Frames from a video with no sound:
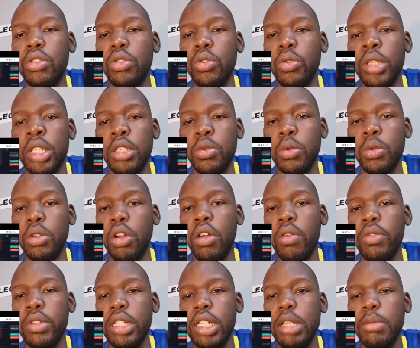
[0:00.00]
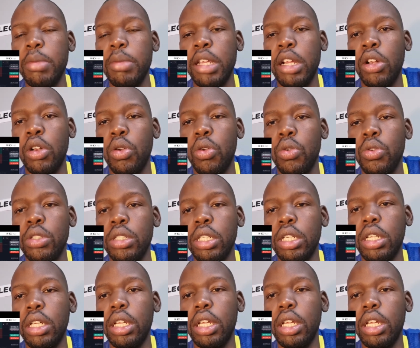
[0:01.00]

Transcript: So this would obviously be closed,